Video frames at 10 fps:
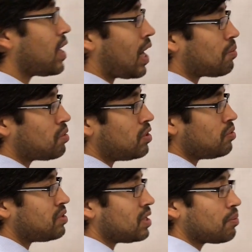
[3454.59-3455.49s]
and
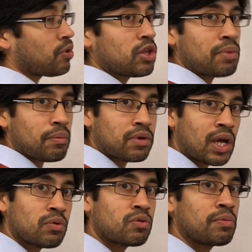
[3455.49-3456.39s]
producing the polypeptide,
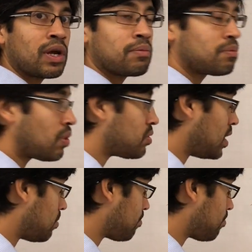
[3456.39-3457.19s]
which will become the protein.